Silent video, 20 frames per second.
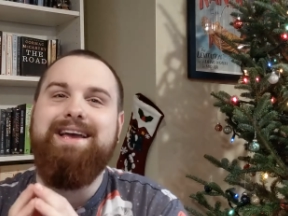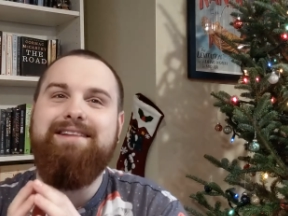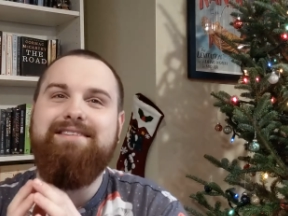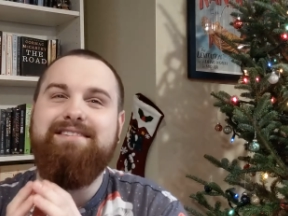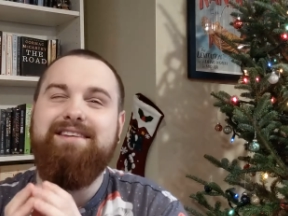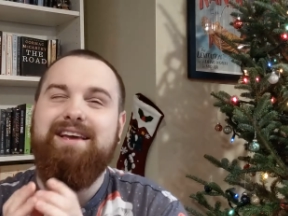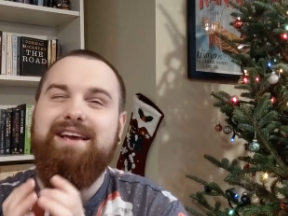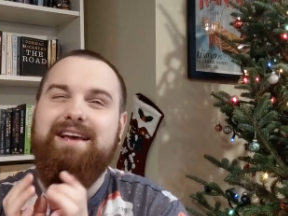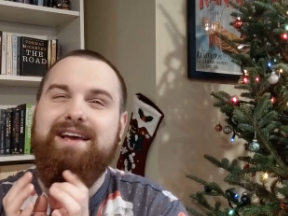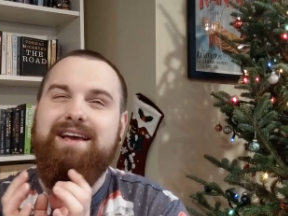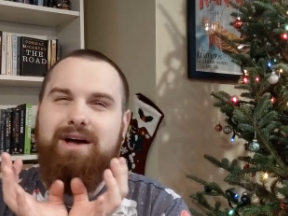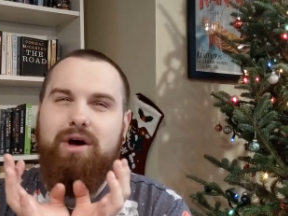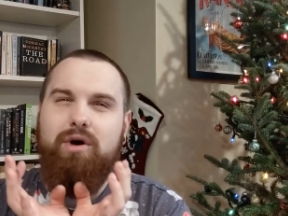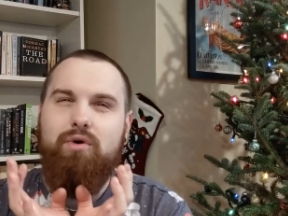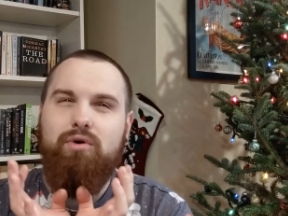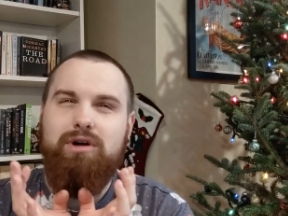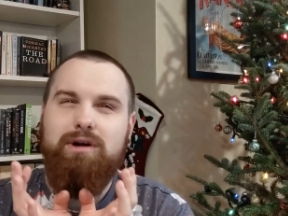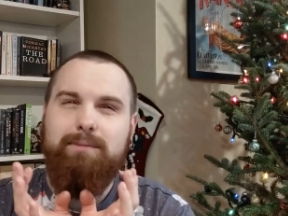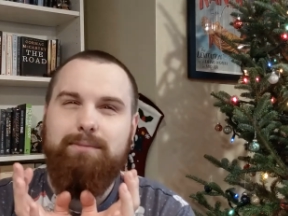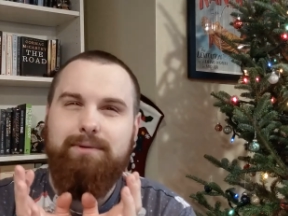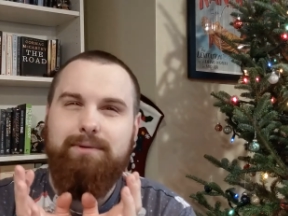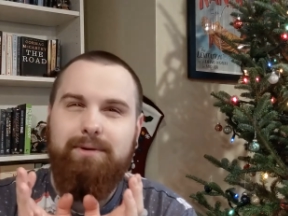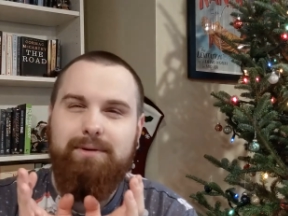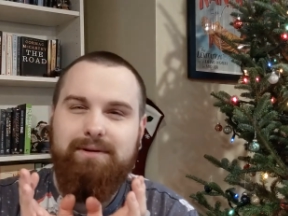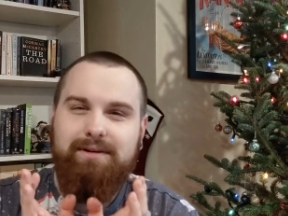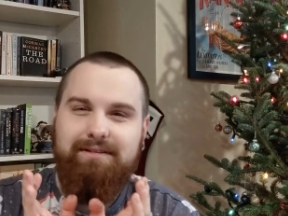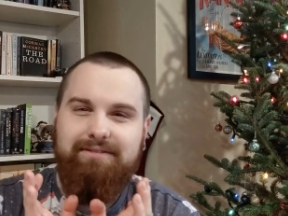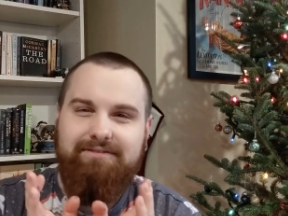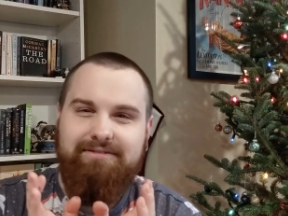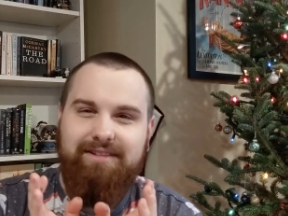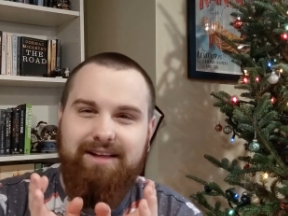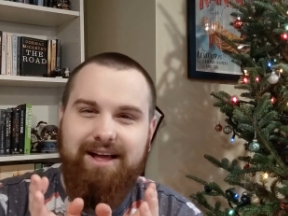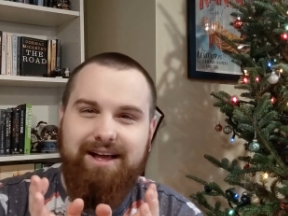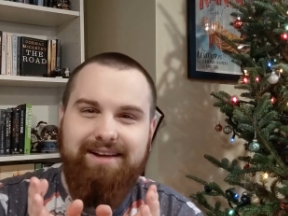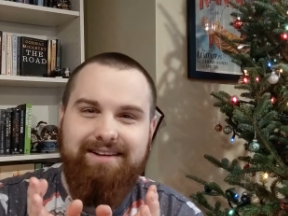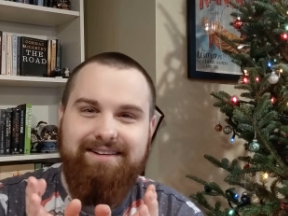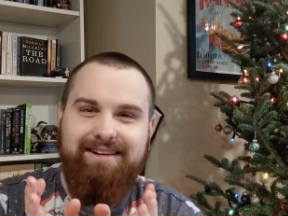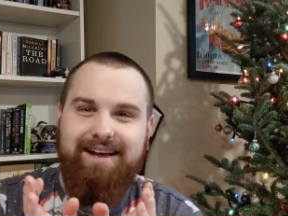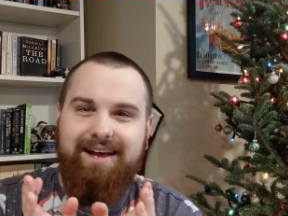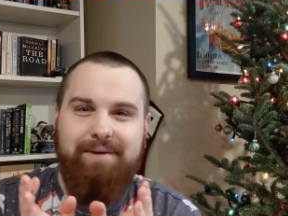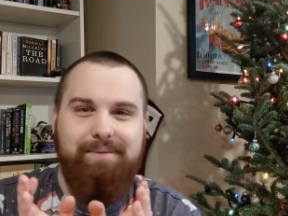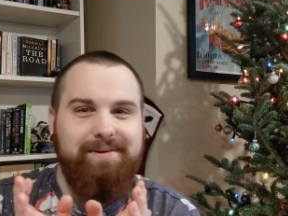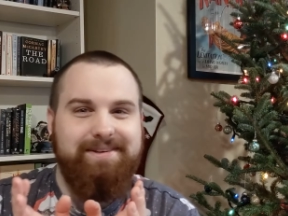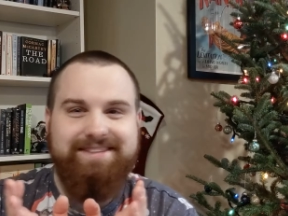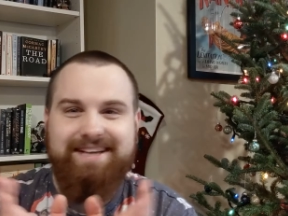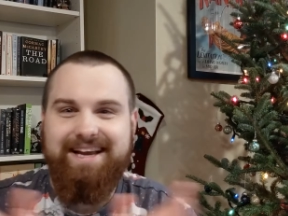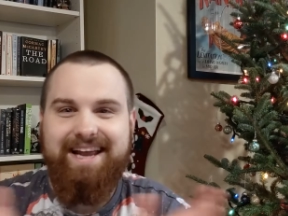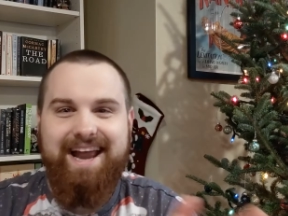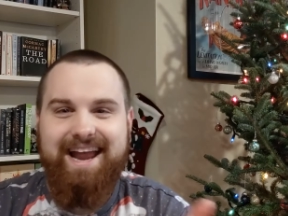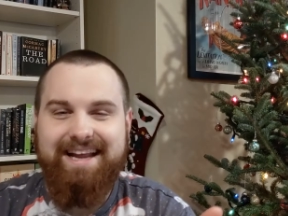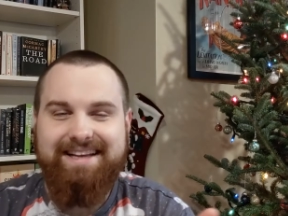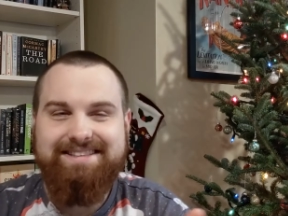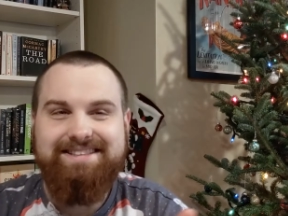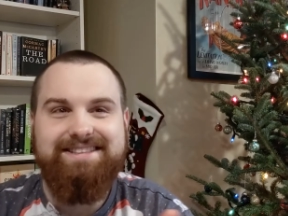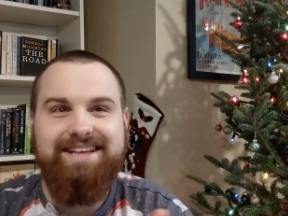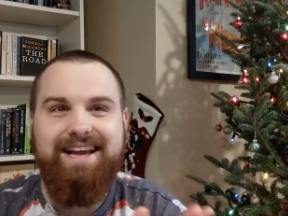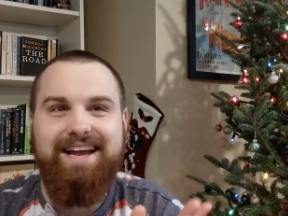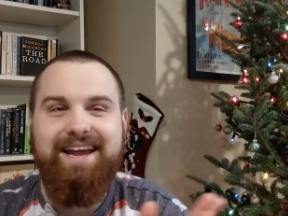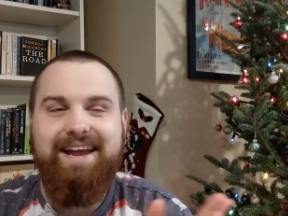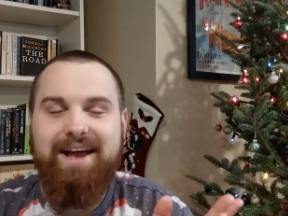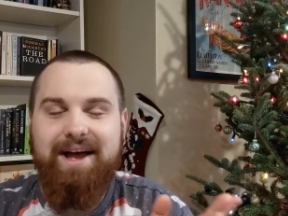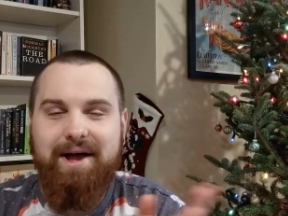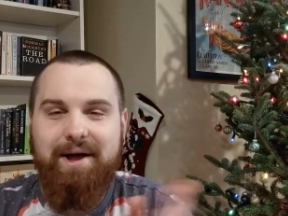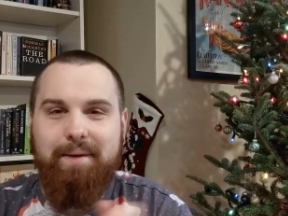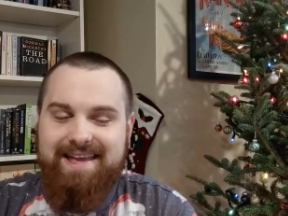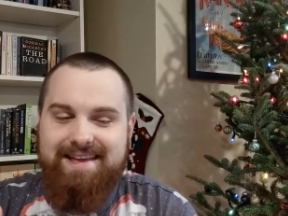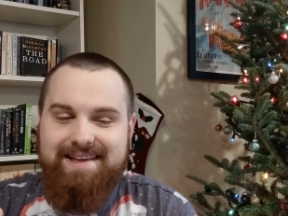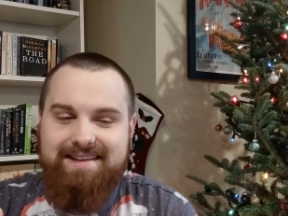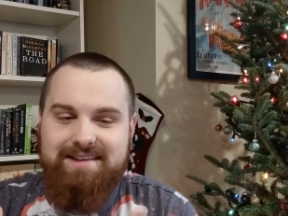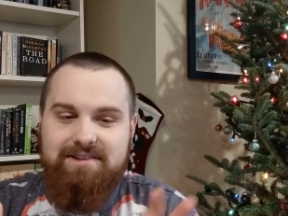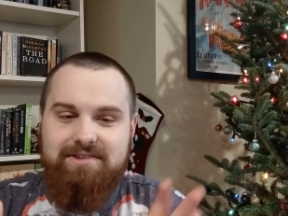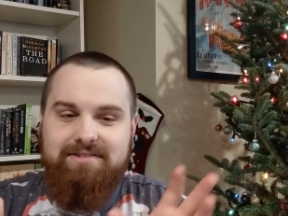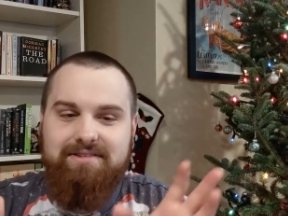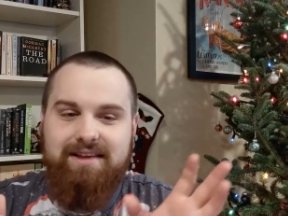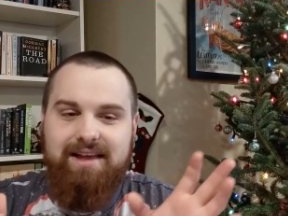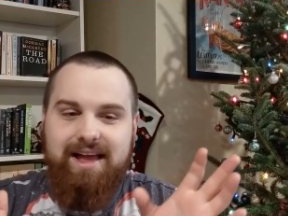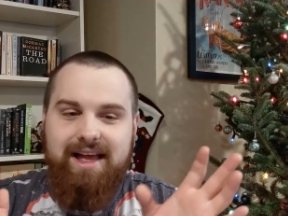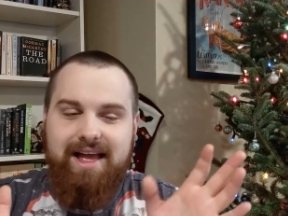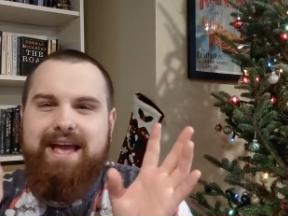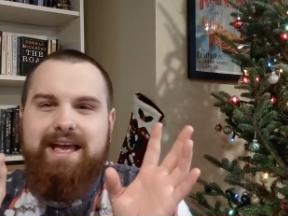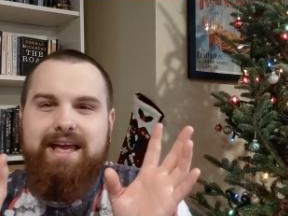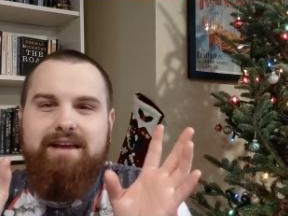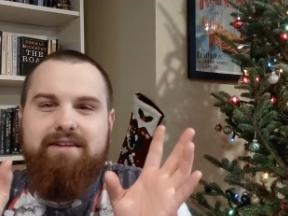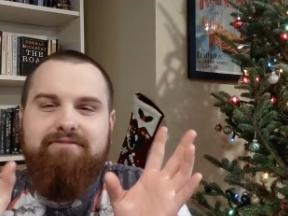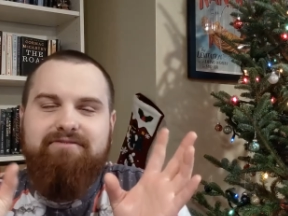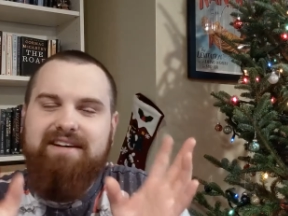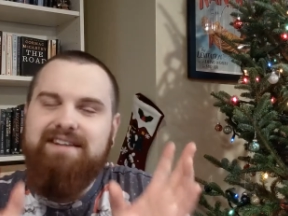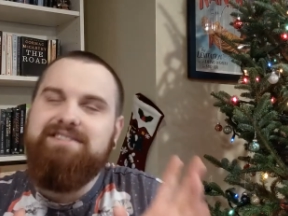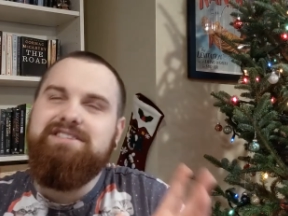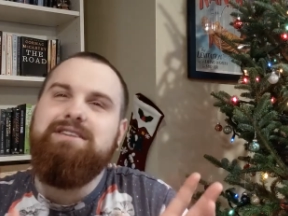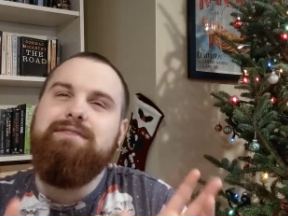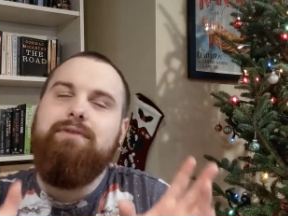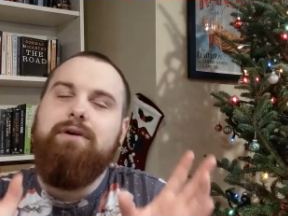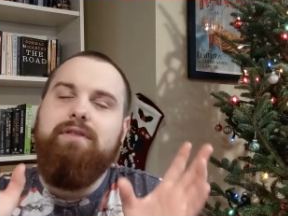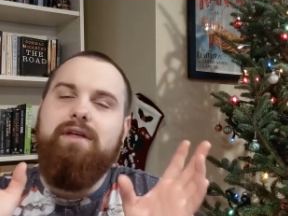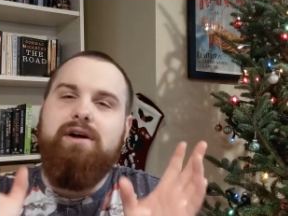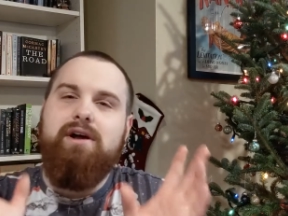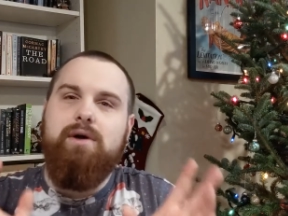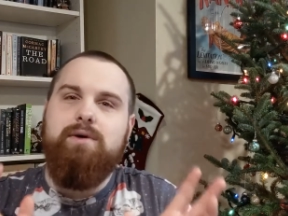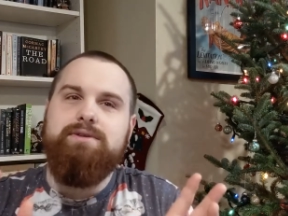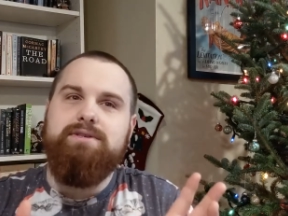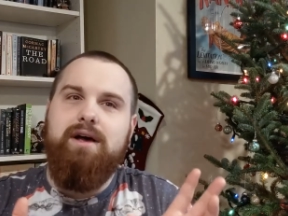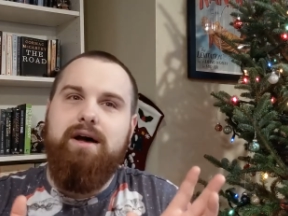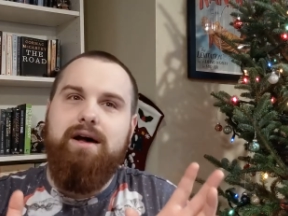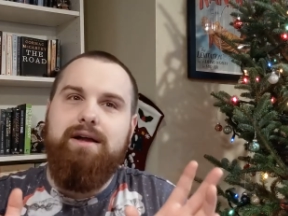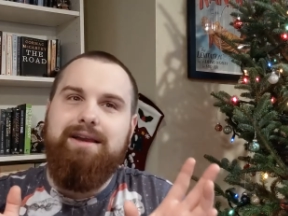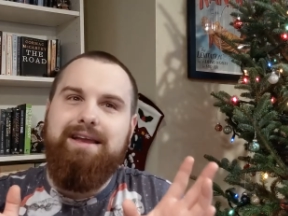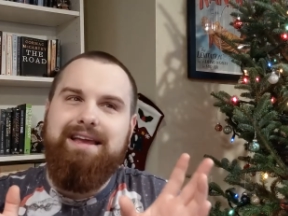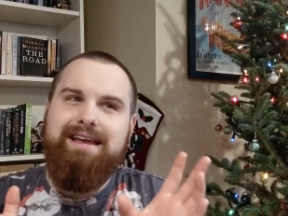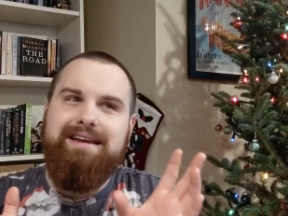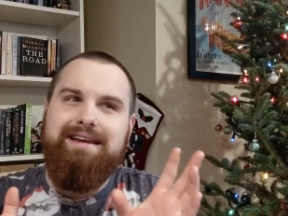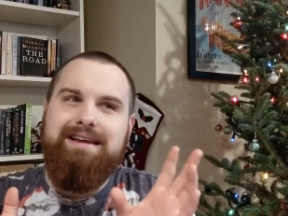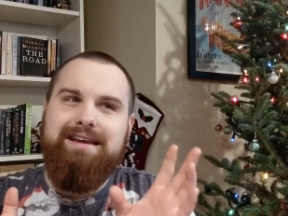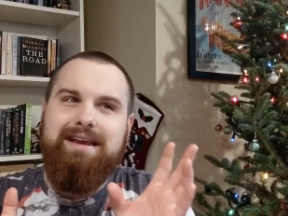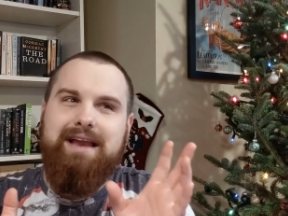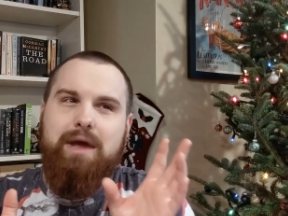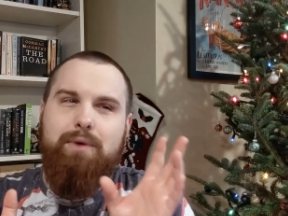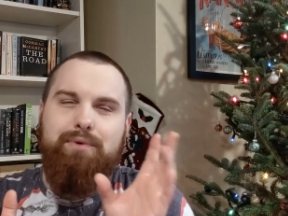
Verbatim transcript: It's Hoka Bloka Flood, uh, which I can not say is a festival that goes on in,